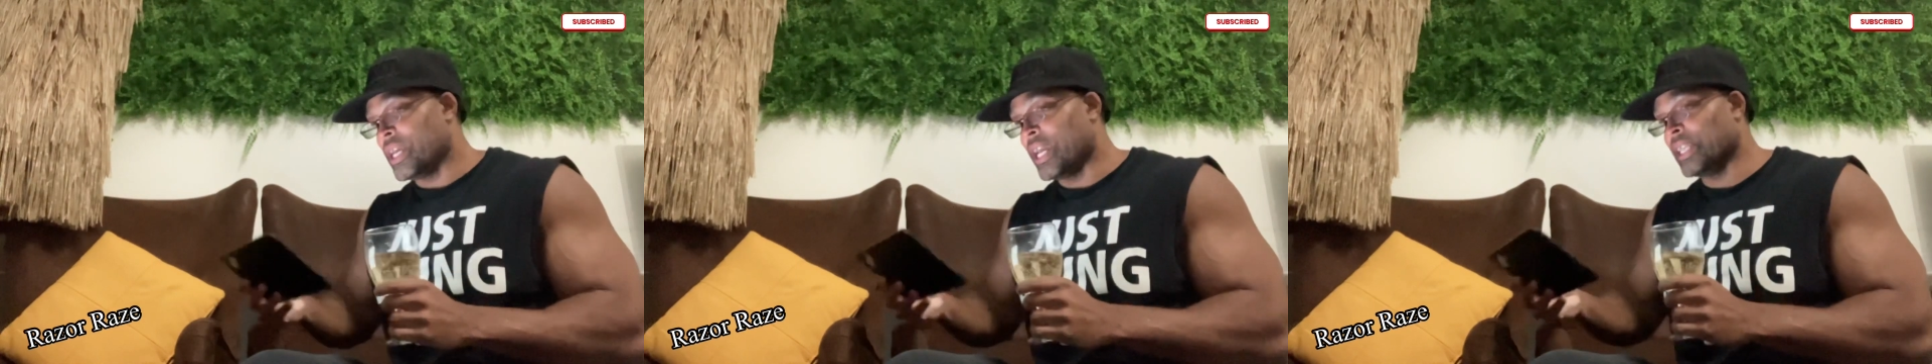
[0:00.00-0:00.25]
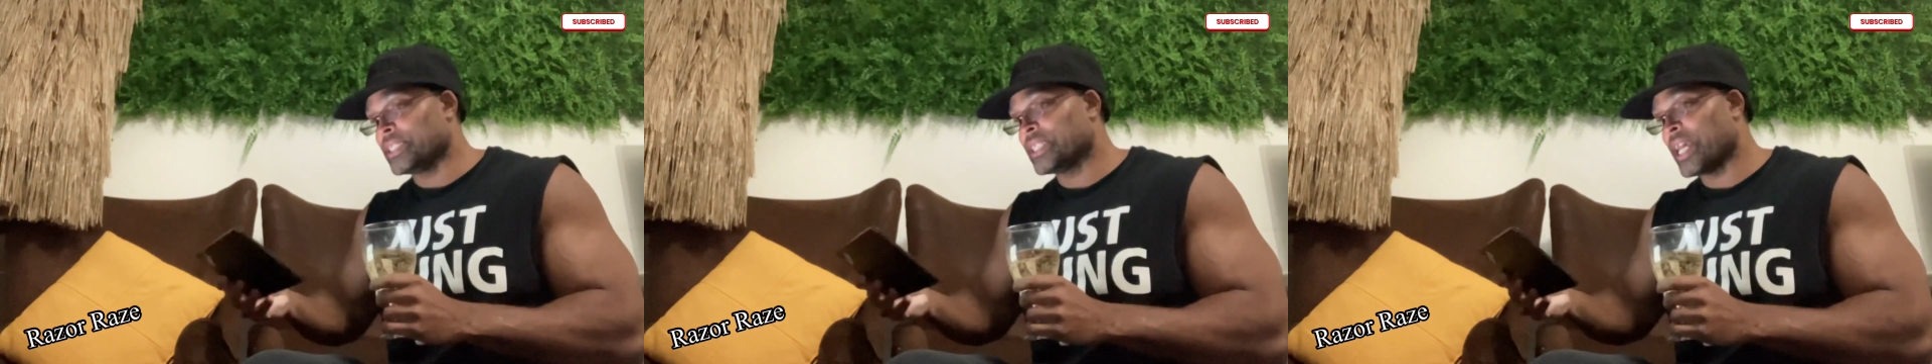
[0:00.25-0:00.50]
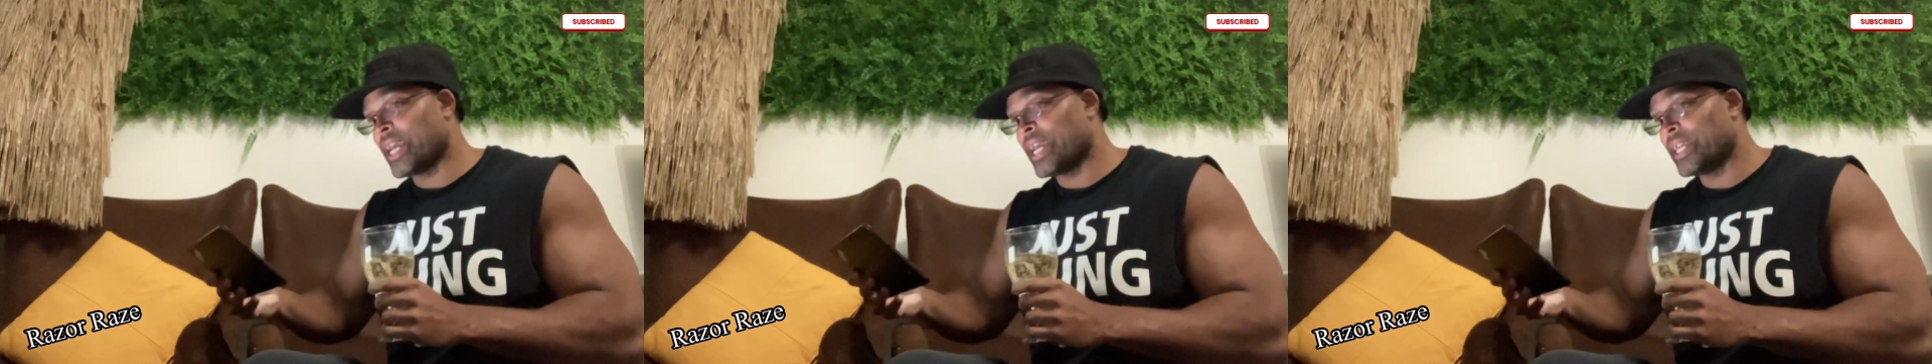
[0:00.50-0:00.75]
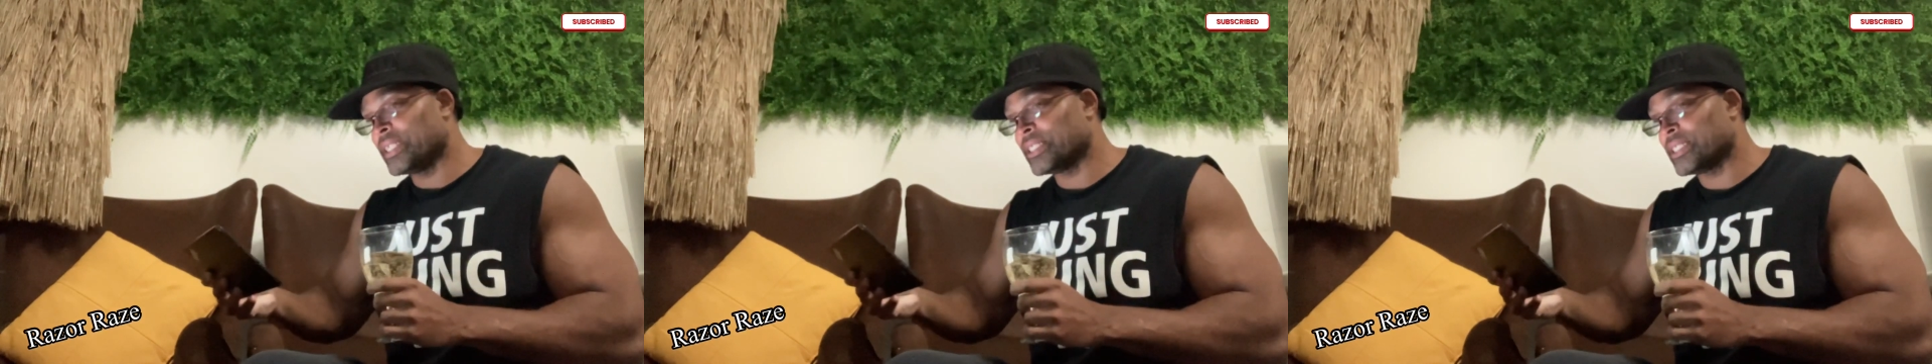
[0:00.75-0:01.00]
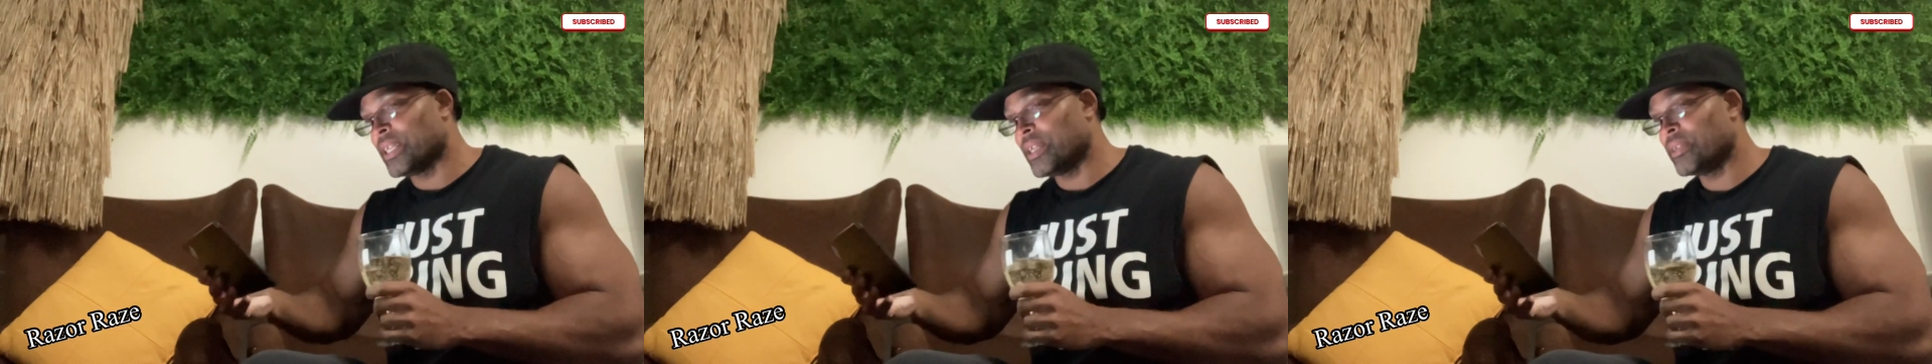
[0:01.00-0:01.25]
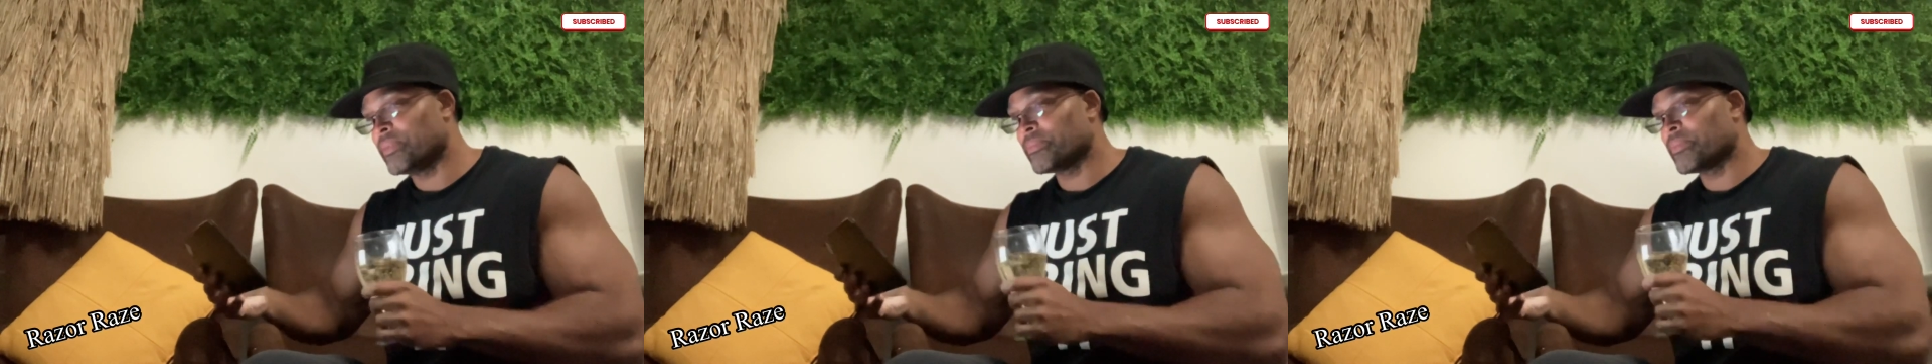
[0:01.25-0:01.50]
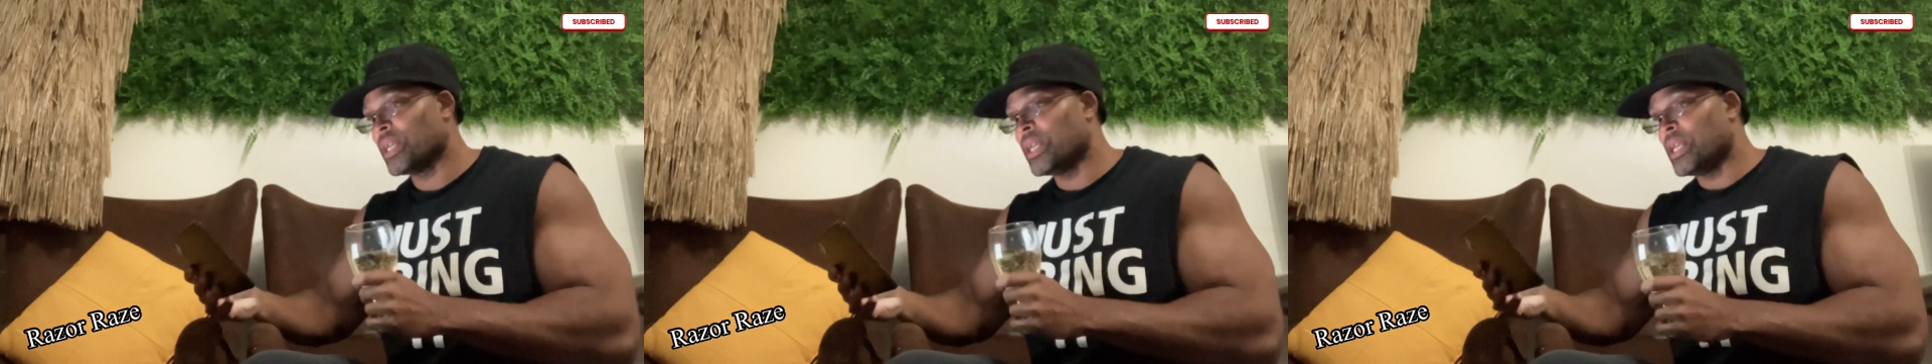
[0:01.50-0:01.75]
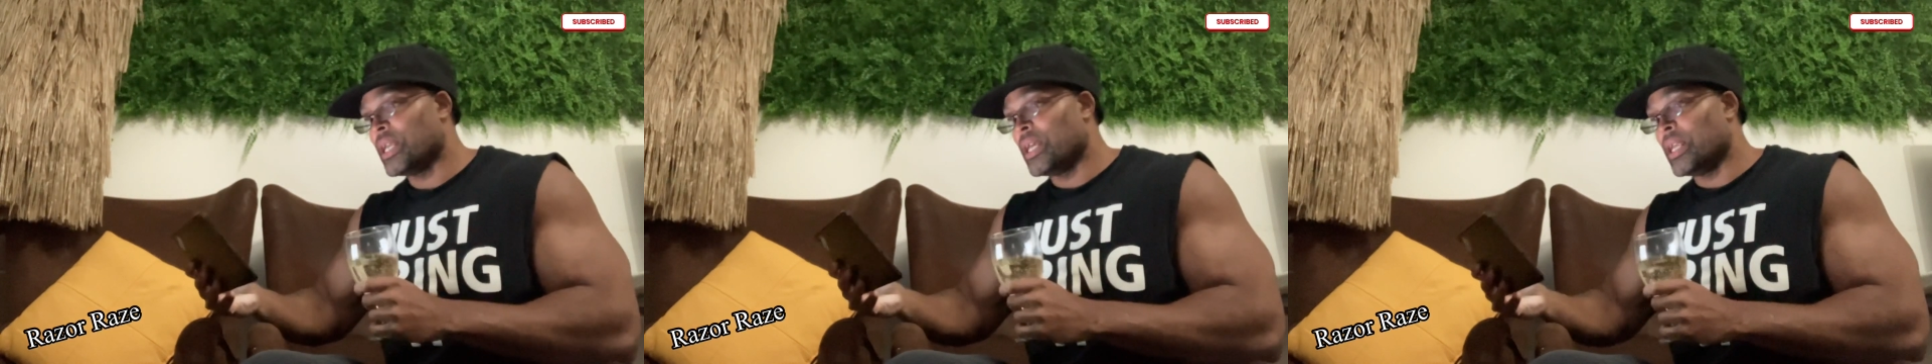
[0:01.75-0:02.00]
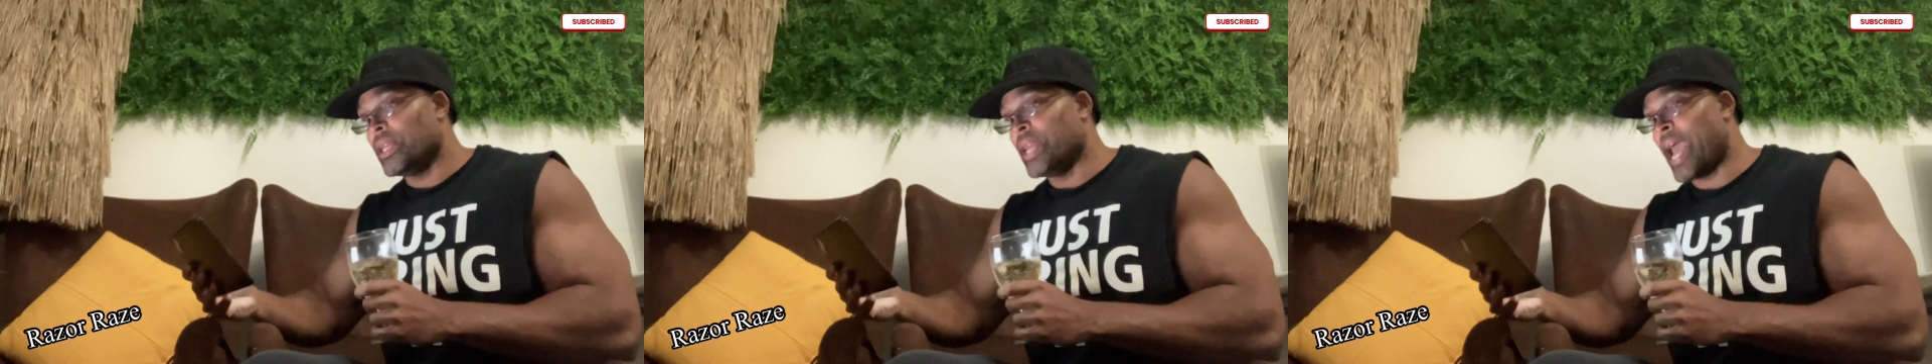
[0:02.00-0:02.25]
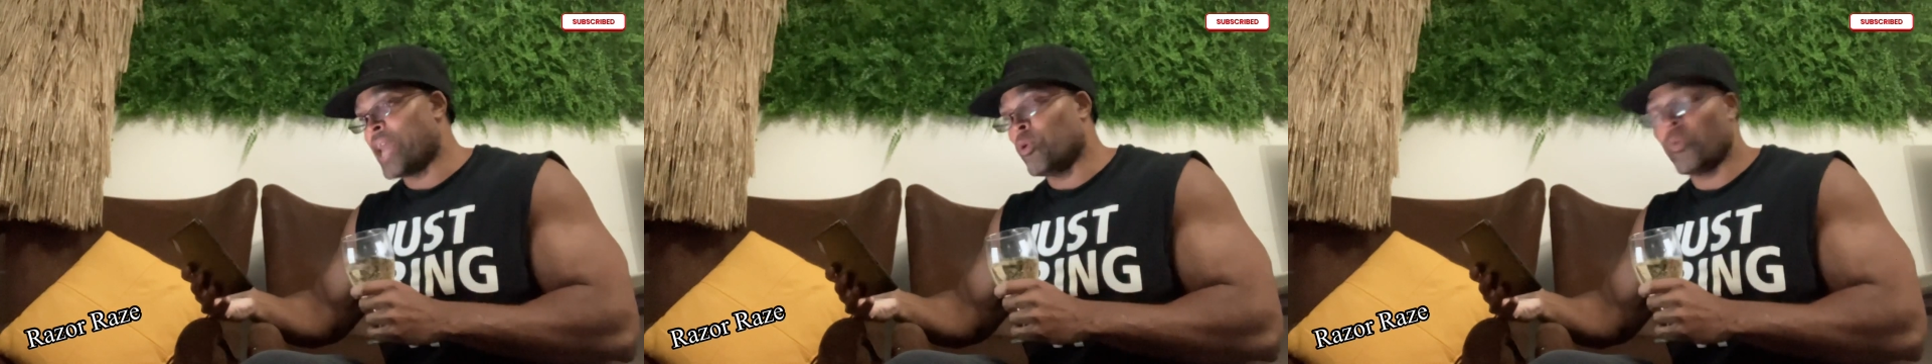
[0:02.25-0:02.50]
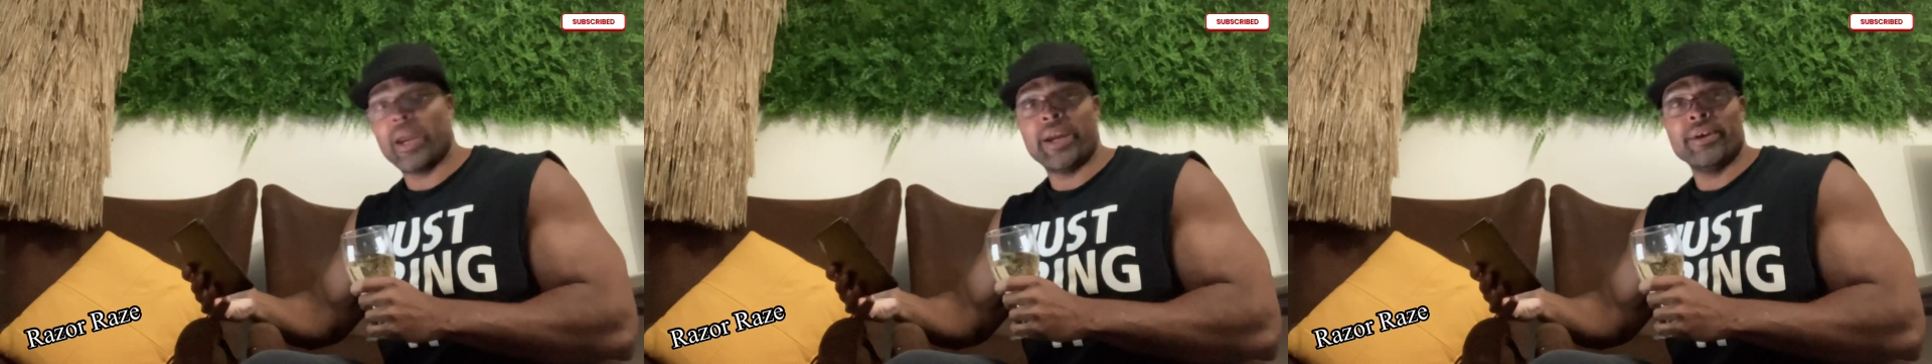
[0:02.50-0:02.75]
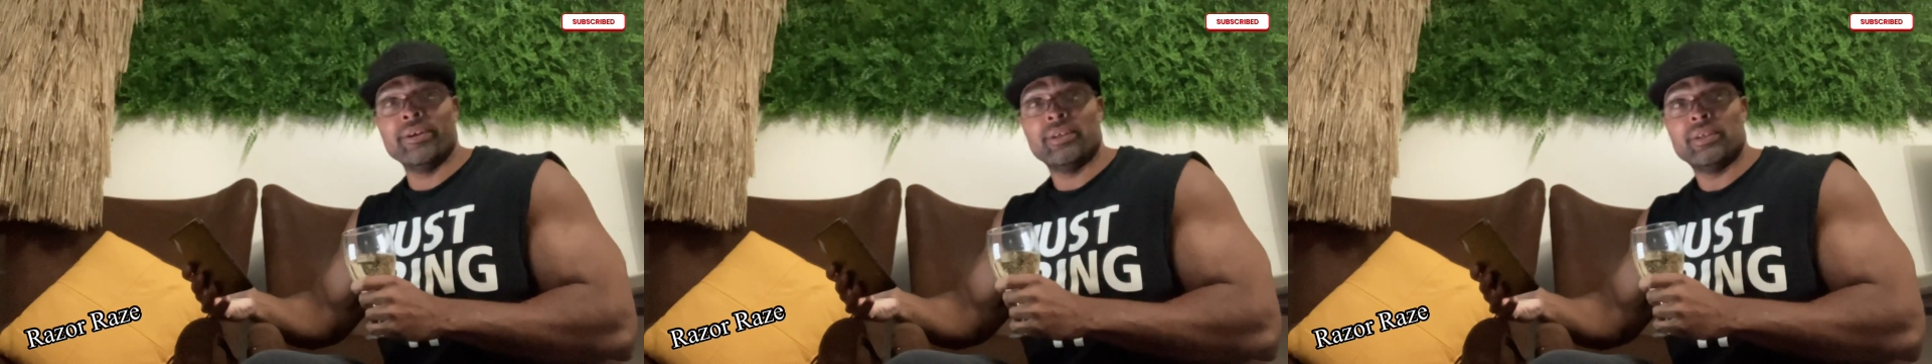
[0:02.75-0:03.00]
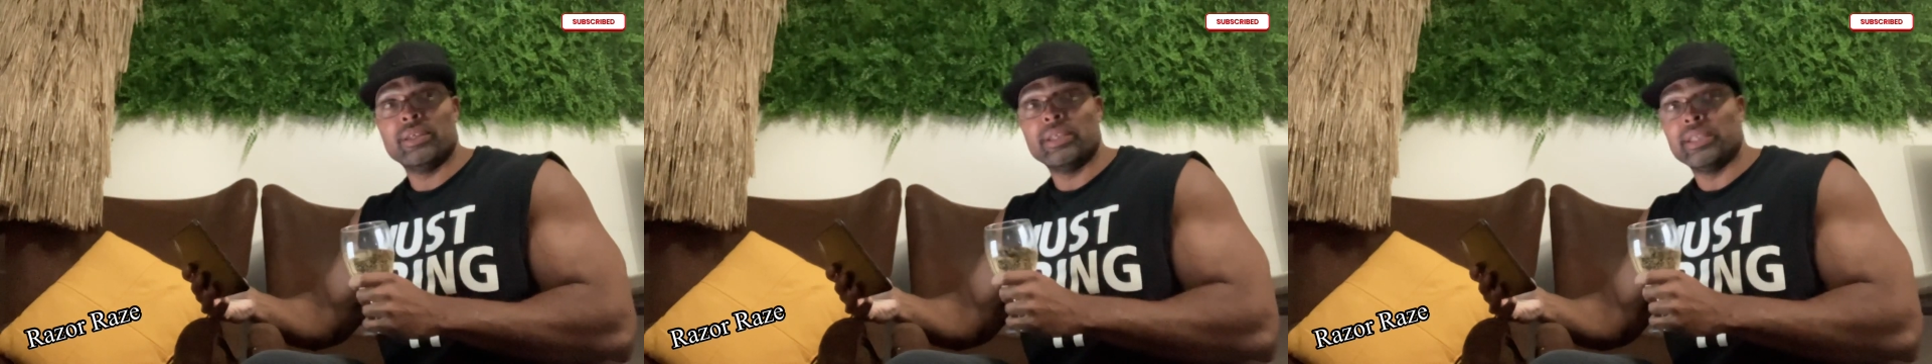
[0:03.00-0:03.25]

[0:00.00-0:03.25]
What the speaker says: It says, Nat Ware,